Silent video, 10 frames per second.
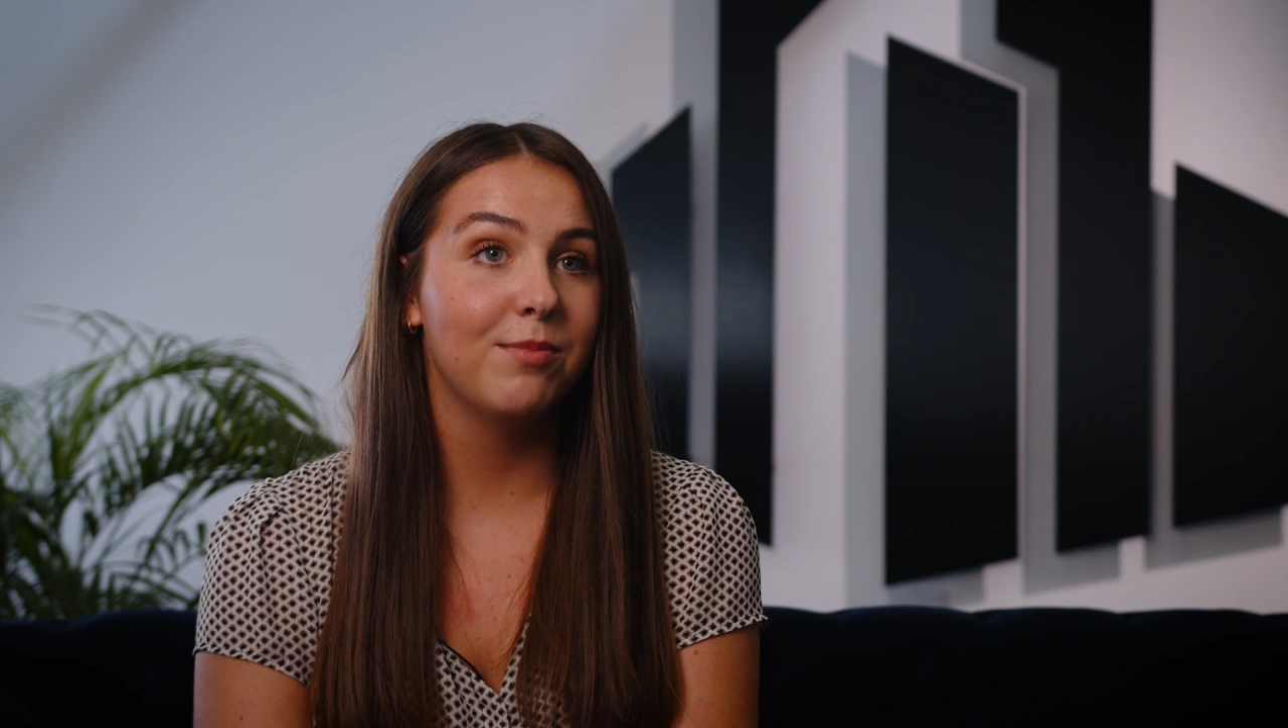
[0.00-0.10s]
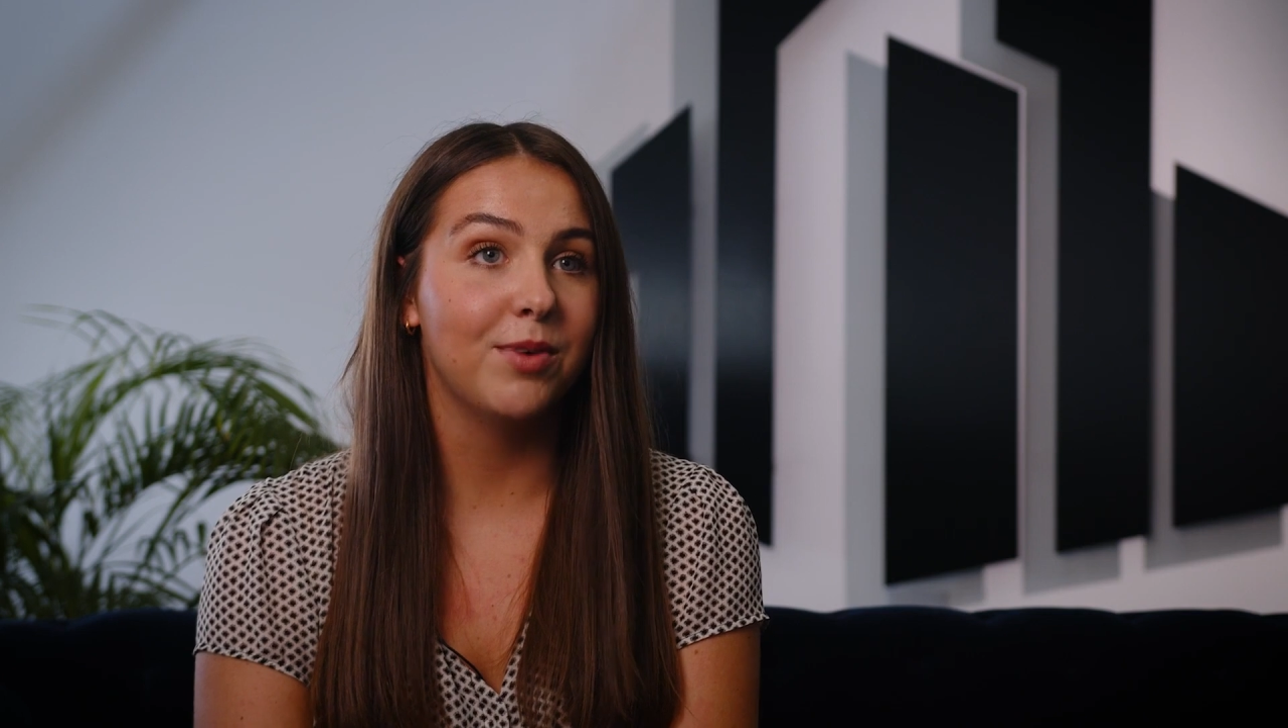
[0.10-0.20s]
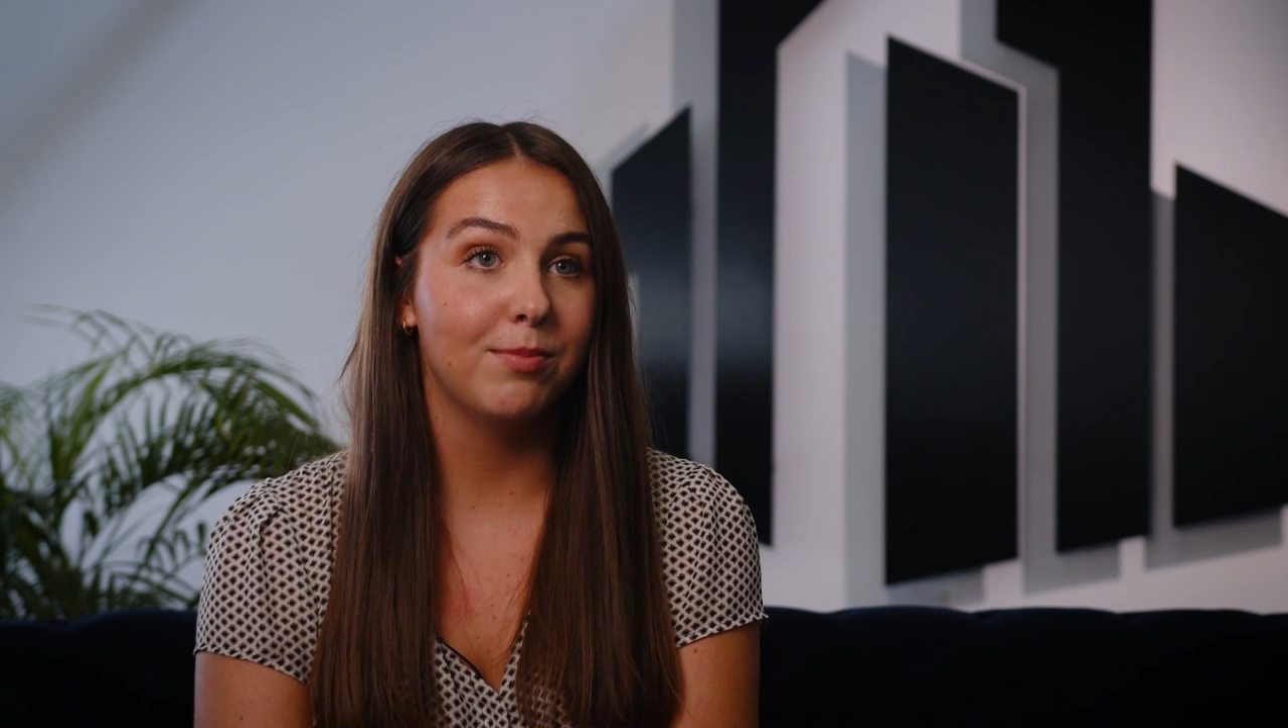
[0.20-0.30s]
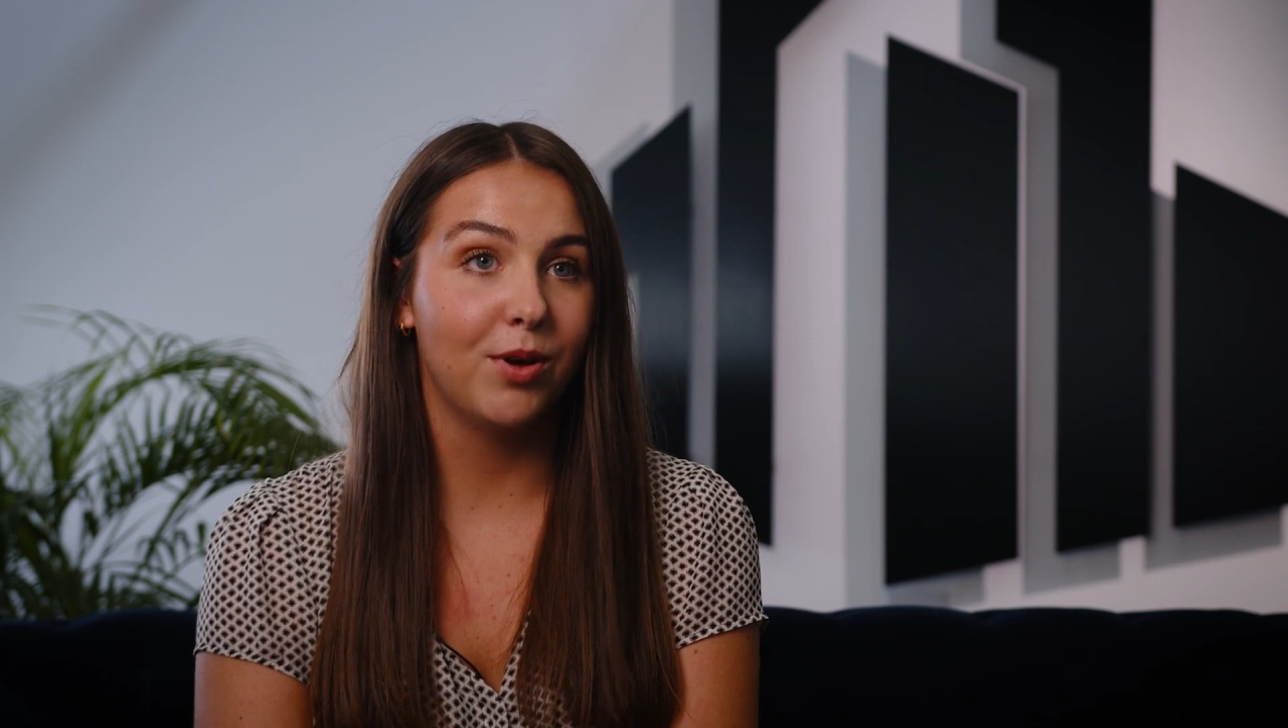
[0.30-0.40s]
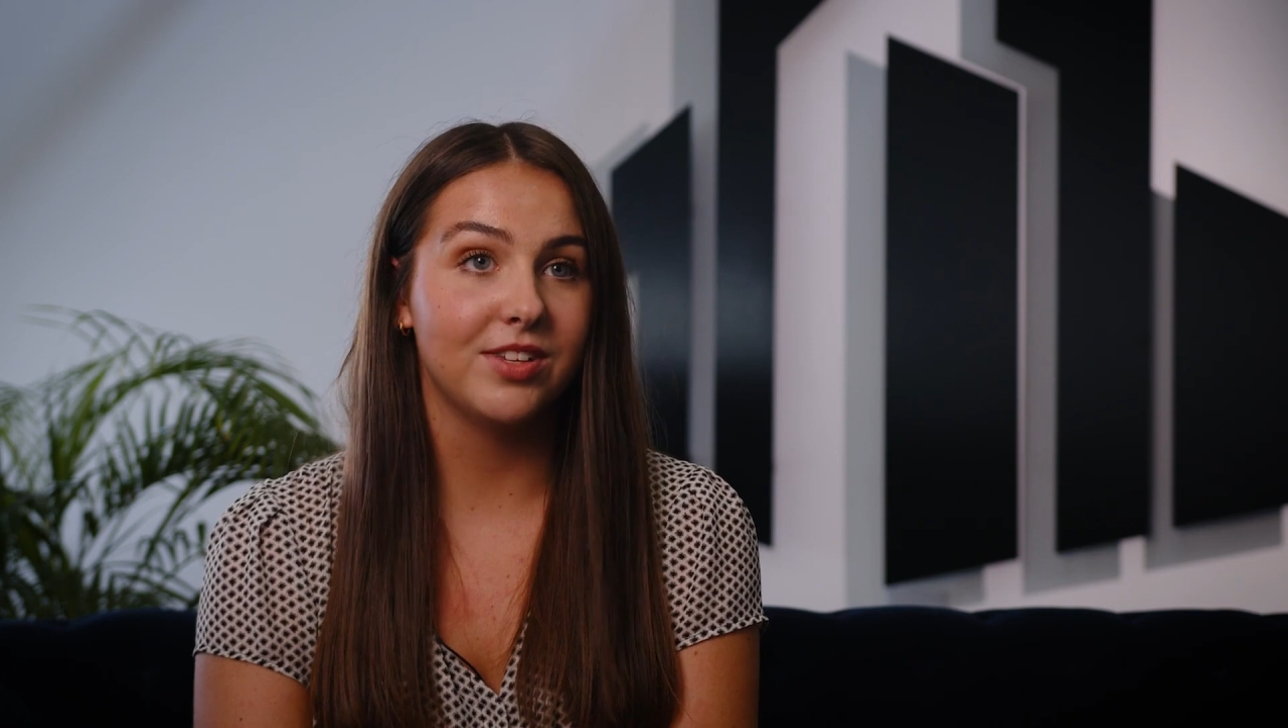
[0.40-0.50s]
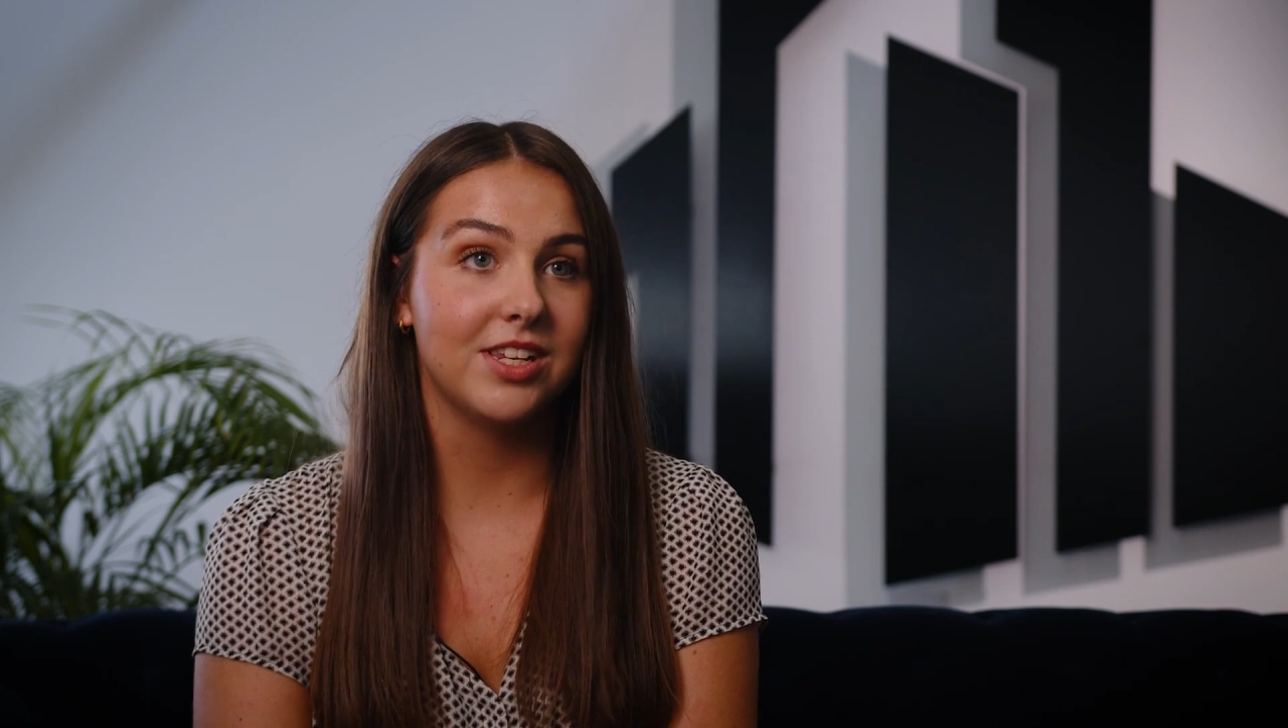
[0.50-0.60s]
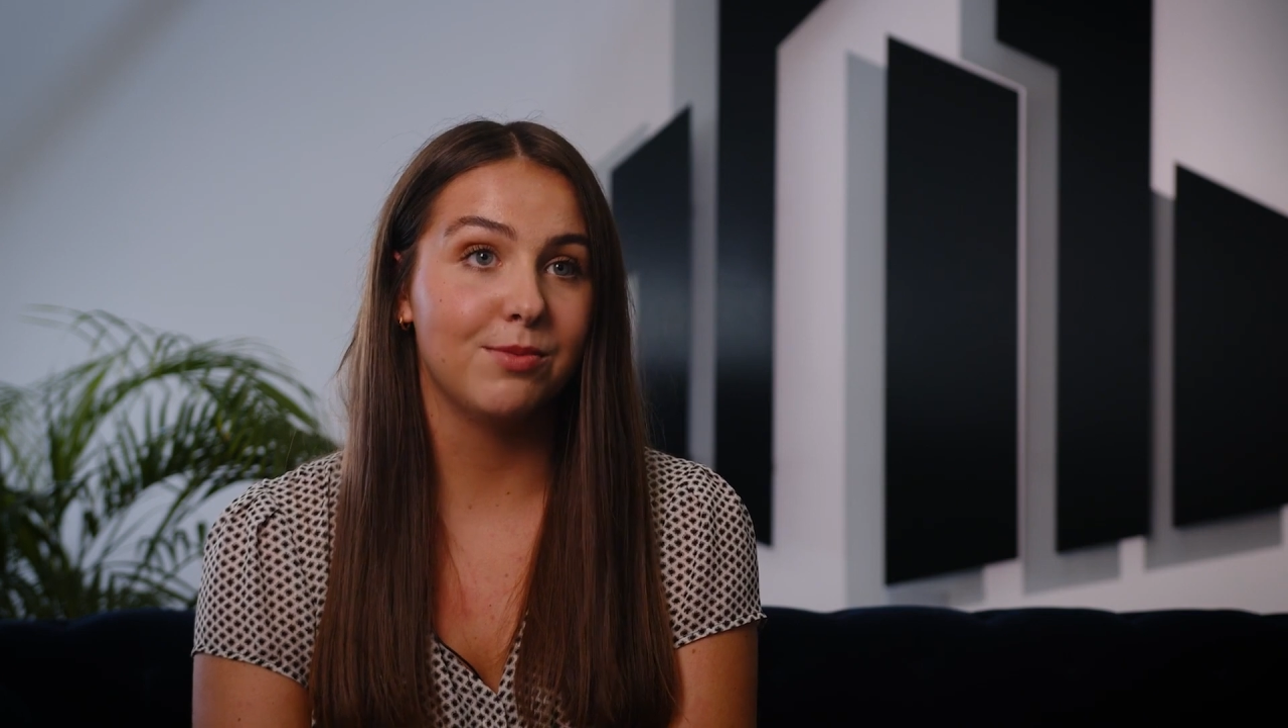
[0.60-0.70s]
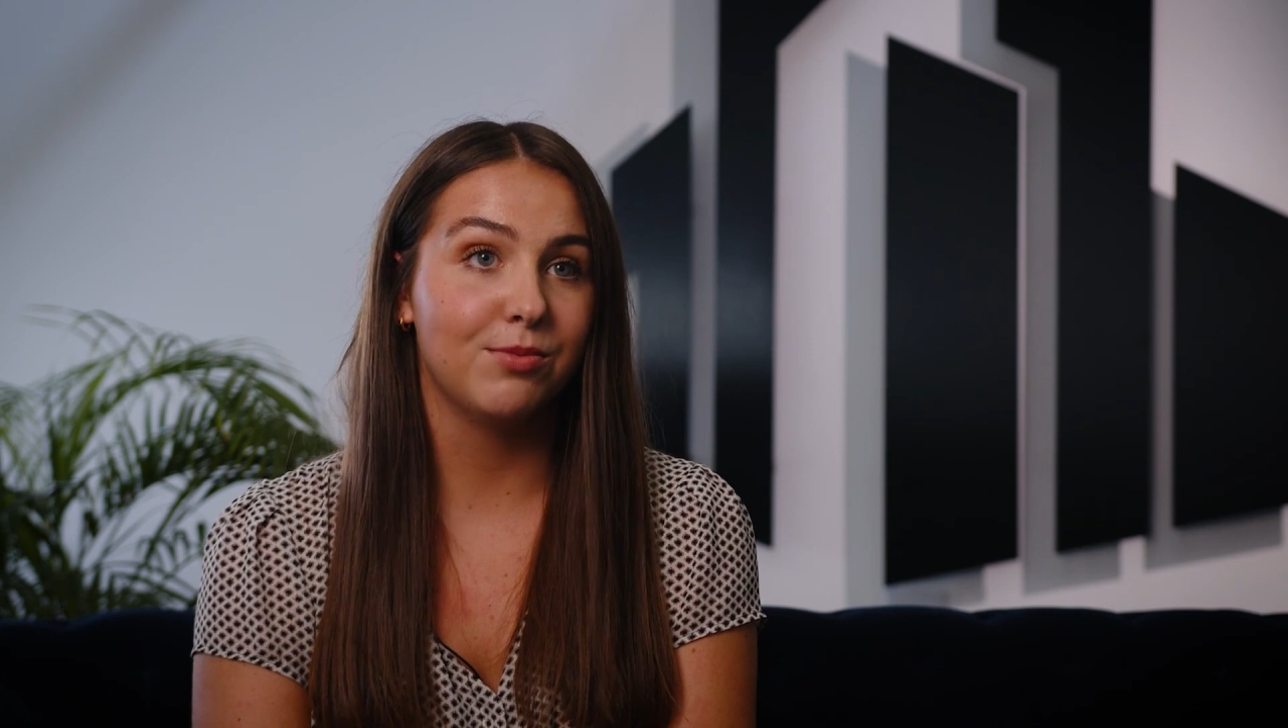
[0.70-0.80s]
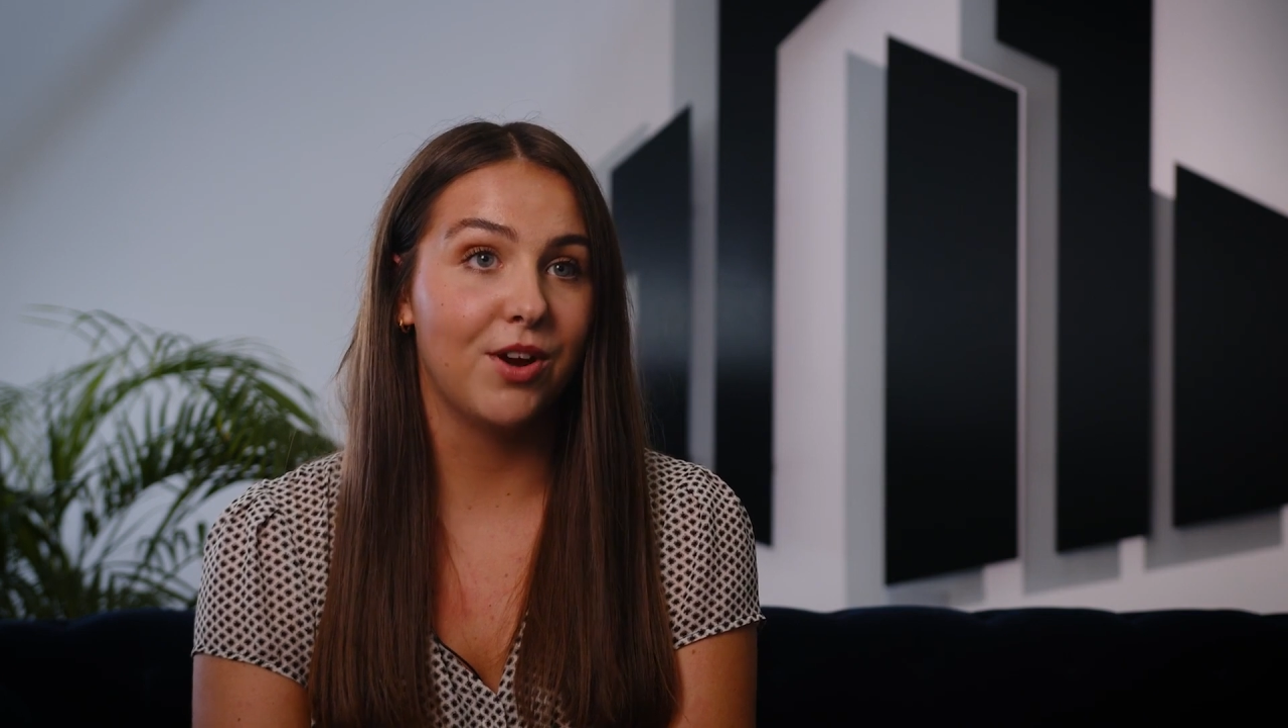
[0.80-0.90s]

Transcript: but positive